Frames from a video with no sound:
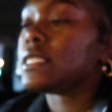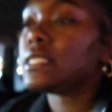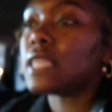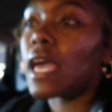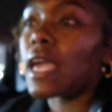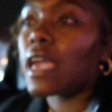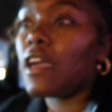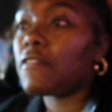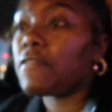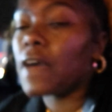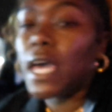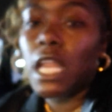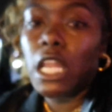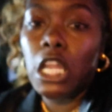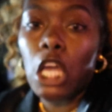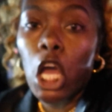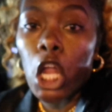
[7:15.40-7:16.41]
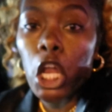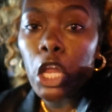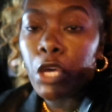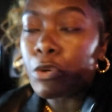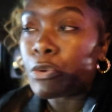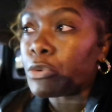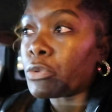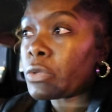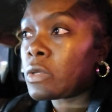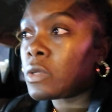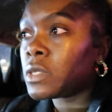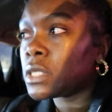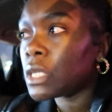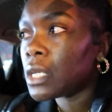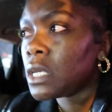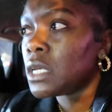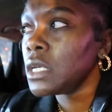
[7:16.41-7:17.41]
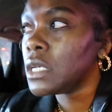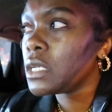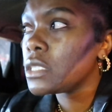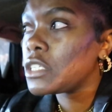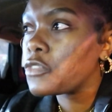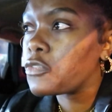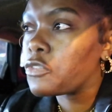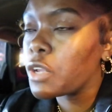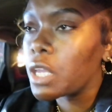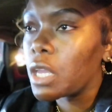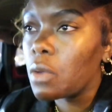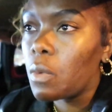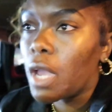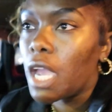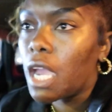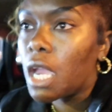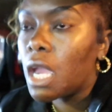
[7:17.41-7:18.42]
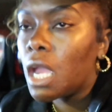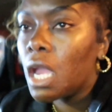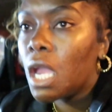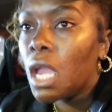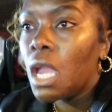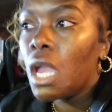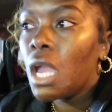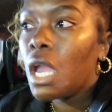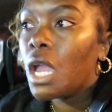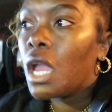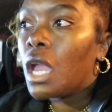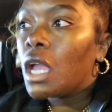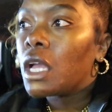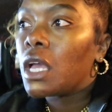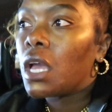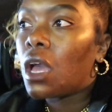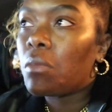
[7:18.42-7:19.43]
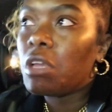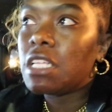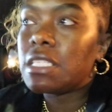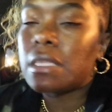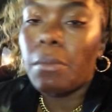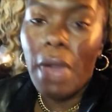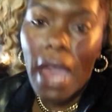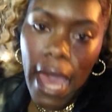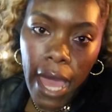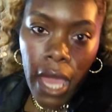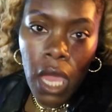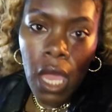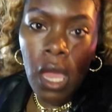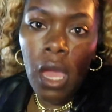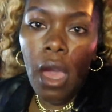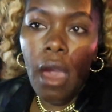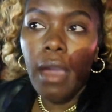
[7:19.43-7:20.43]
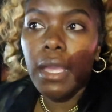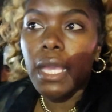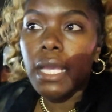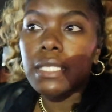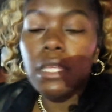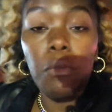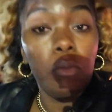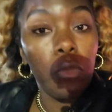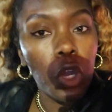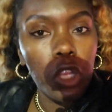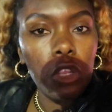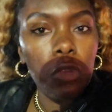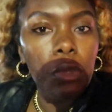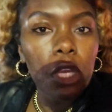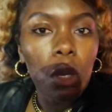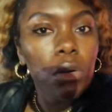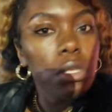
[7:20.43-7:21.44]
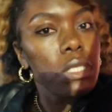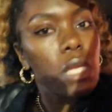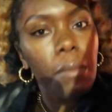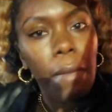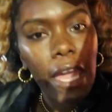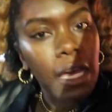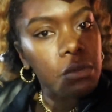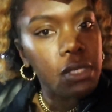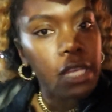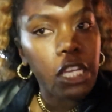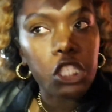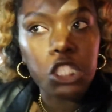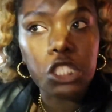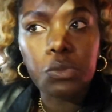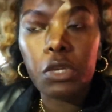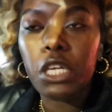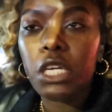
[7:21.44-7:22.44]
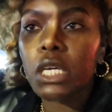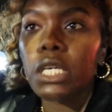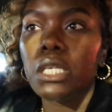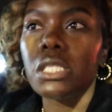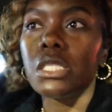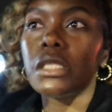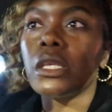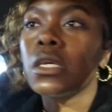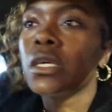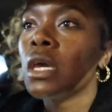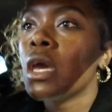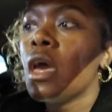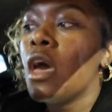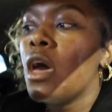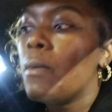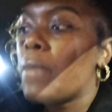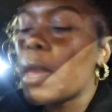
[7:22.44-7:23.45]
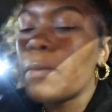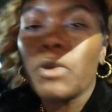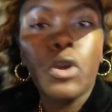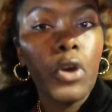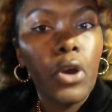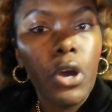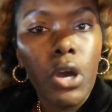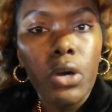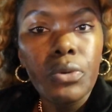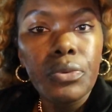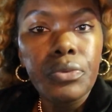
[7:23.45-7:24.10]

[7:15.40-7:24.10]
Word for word: since i can't find any clothes to freaking wear I mean to buy, I guess I'm gonna be going to the makeup section because baby girl,